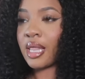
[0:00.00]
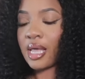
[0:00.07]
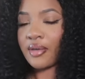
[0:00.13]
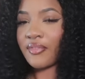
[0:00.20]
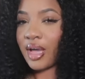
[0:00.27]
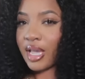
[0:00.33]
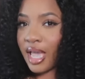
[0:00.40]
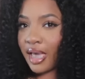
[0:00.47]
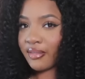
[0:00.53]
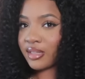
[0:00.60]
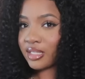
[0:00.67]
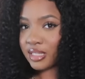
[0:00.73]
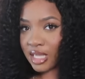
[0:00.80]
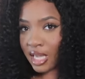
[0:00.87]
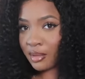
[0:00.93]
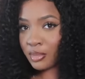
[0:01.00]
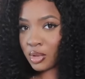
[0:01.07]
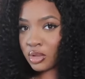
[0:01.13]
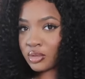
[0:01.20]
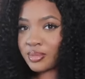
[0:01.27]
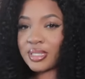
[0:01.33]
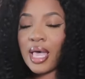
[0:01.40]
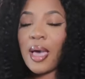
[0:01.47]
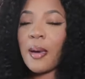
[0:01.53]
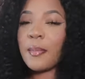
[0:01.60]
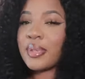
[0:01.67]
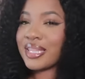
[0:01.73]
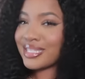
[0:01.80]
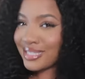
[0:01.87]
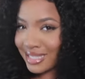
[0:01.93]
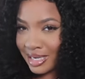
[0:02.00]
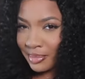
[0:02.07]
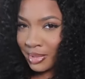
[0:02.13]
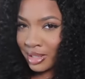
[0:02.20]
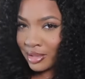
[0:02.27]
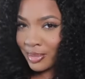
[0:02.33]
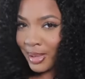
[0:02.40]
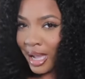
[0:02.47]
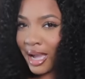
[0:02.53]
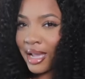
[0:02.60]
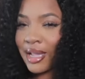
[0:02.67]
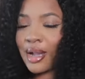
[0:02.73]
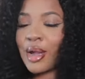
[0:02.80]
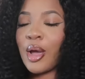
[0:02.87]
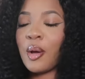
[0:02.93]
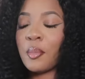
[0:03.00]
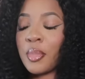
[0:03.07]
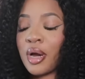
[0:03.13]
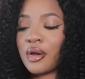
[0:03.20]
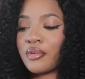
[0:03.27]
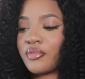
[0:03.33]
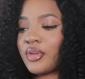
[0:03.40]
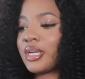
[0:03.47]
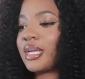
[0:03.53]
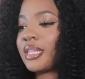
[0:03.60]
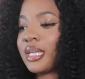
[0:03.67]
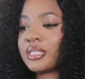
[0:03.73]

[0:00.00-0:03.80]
Like if I could have the same boobs but they sit up a little bit higher, perfect.